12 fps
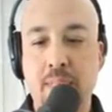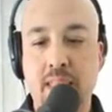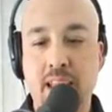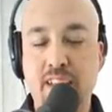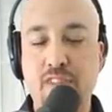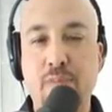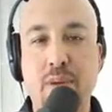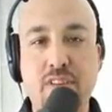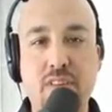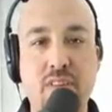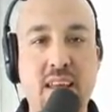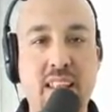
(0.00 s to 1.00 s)
As much
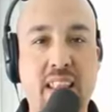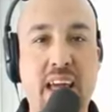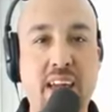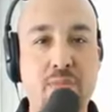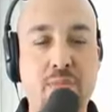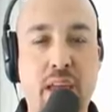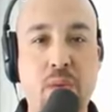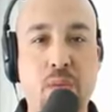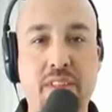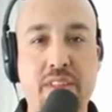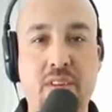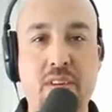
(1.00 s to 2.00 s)
as I like
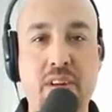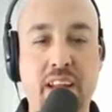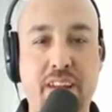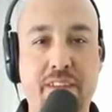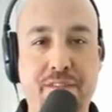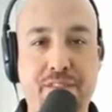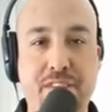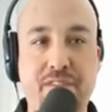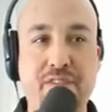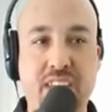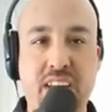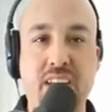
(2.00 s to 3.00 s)
Mayweather in a
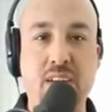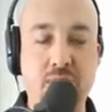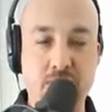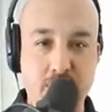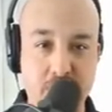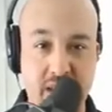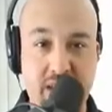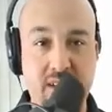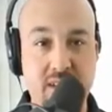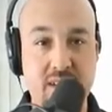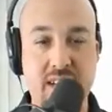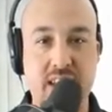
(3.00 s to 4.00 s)
50
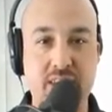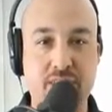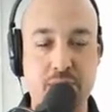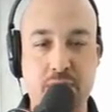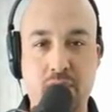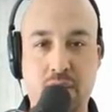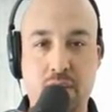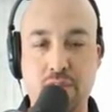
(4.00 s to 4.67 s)
win against McGregor,